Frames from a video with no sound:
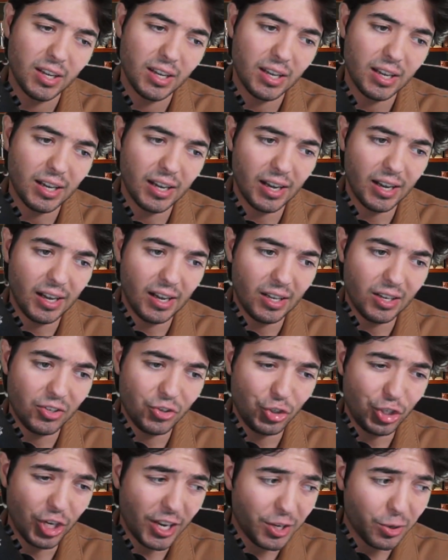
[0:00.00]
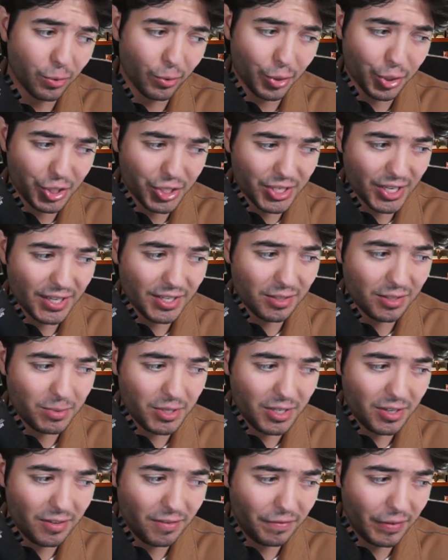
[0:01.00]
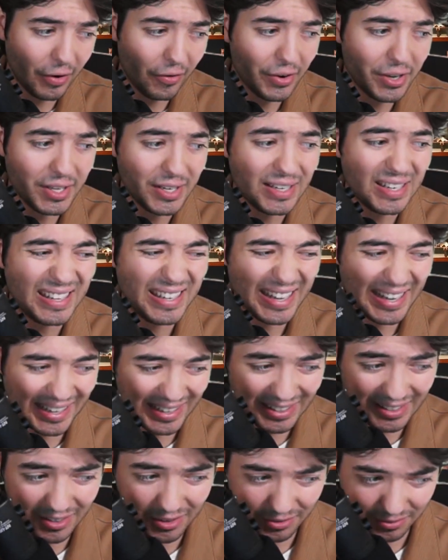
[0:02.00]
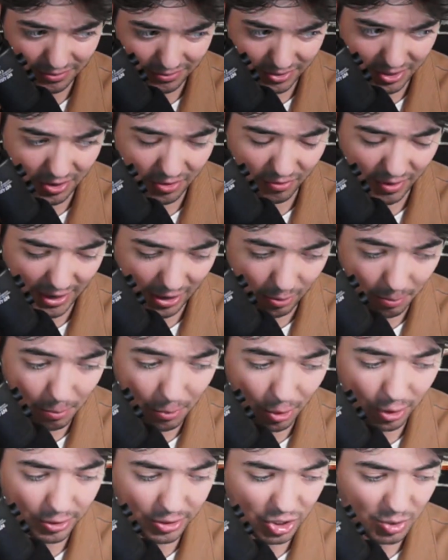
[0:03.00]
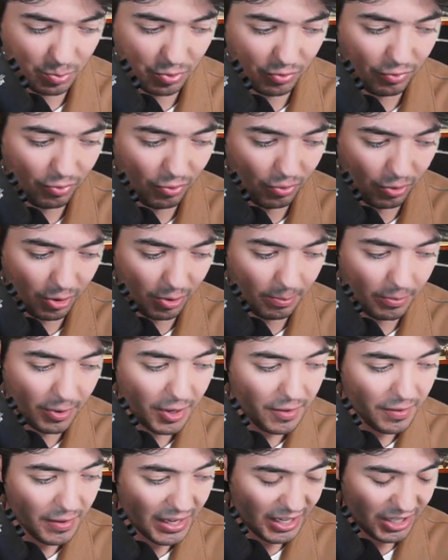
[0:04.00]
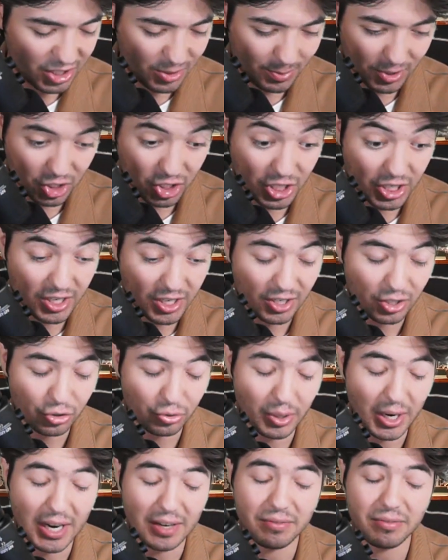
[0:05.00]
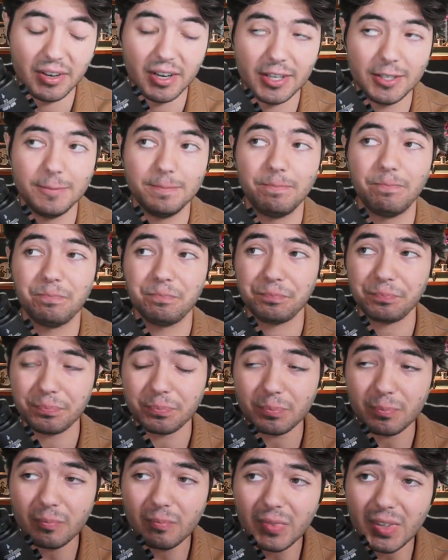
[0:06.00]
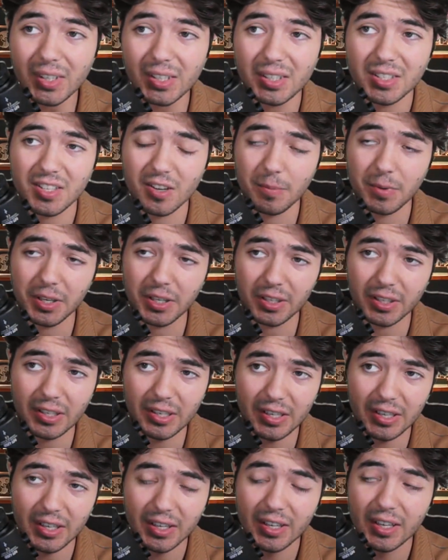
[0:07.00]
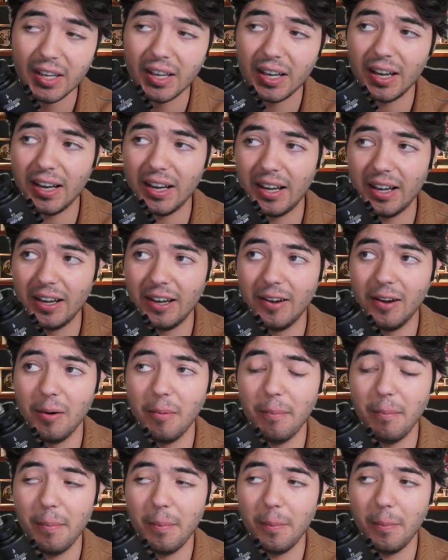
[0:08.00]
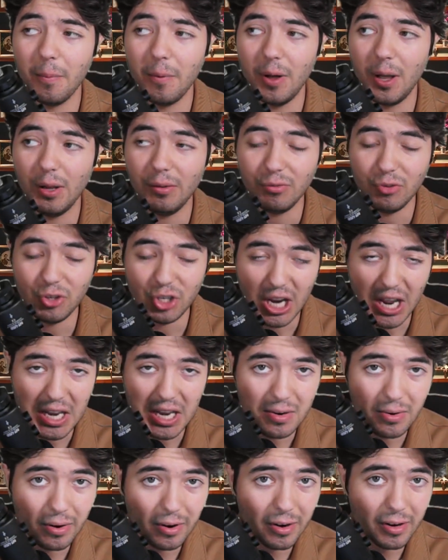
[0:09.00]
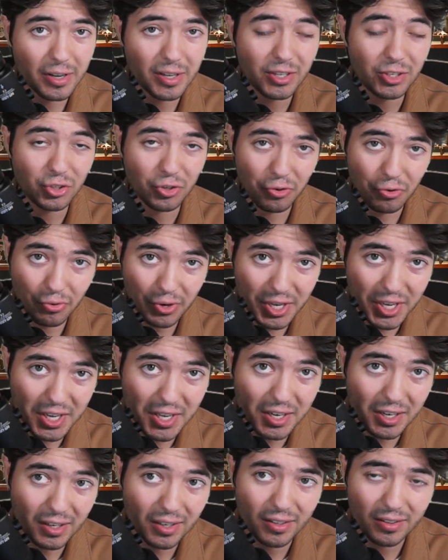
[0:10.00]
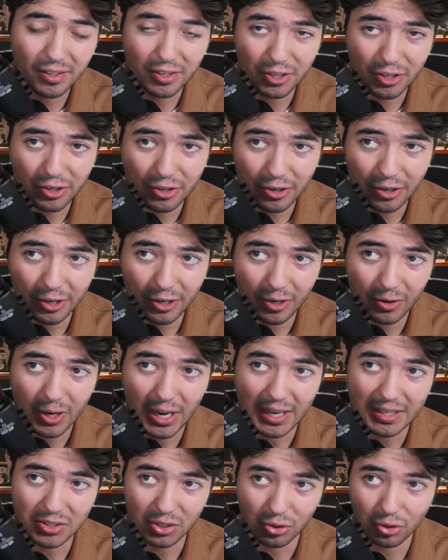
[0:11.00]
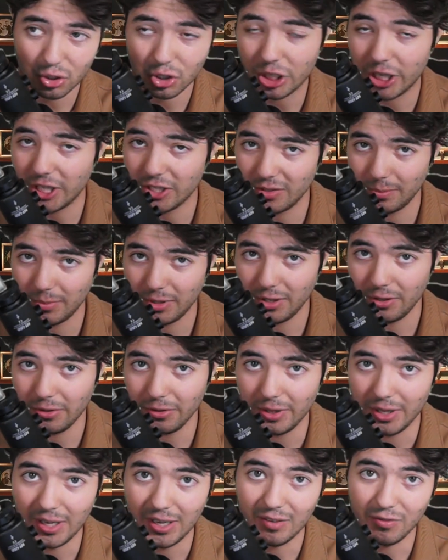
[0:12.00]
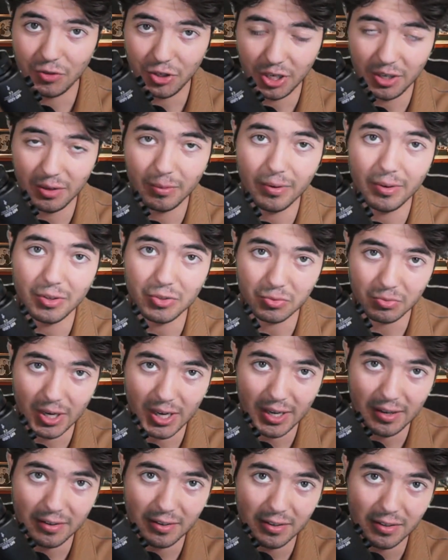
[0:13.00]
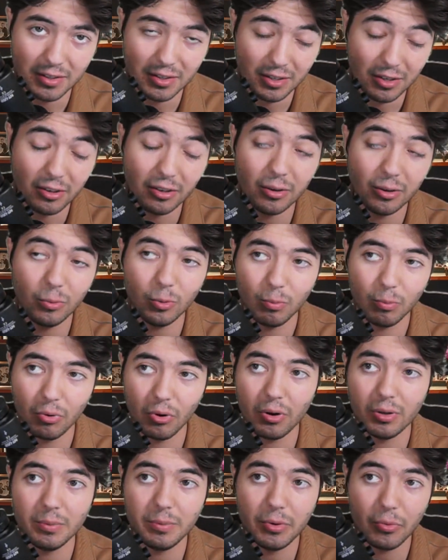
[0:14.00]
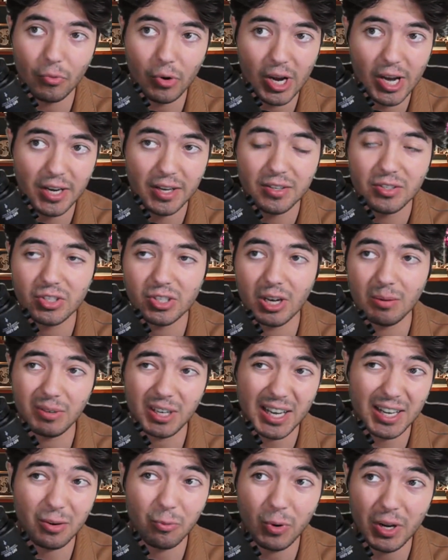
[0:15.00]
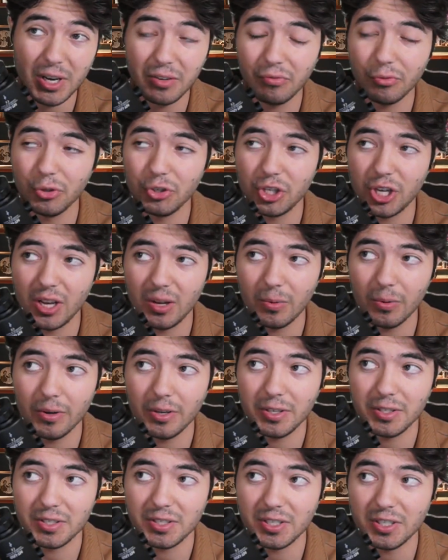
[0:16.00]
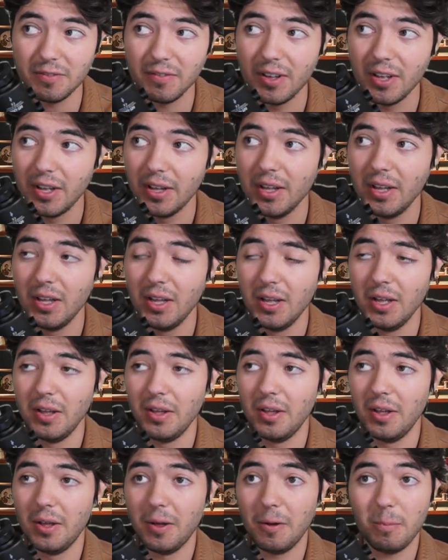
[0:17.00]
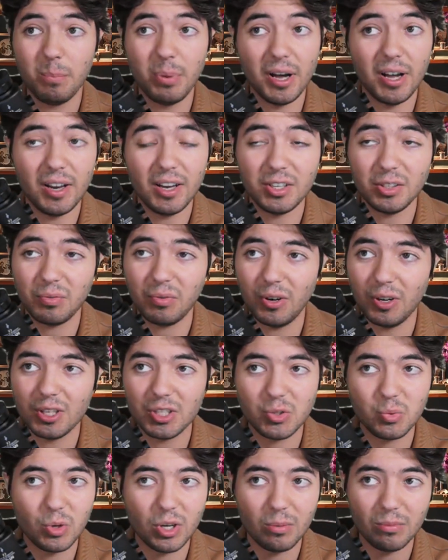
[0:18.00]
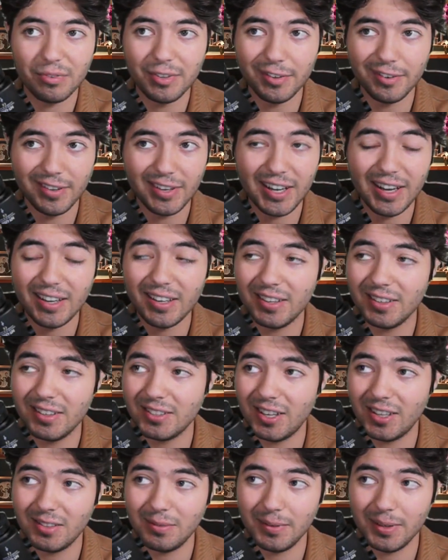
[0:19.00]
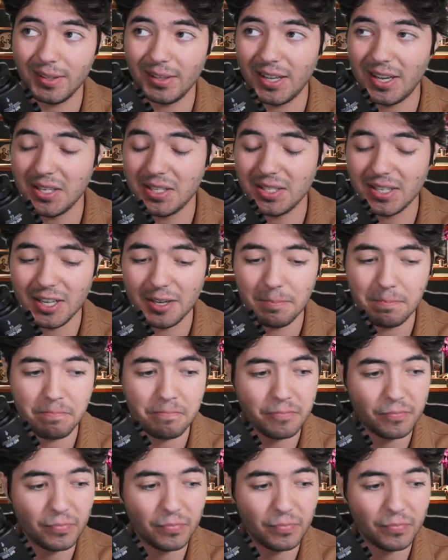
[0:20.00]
Januaries tend to be very indicative of how markets perform, especially in TradFi. Typically, if January is green, the year has a good chance of being green. If January is red, the year will probably be red. So I'm kind of waiting for January to see. But as far as what I'm doing, I kind of talked about it last time.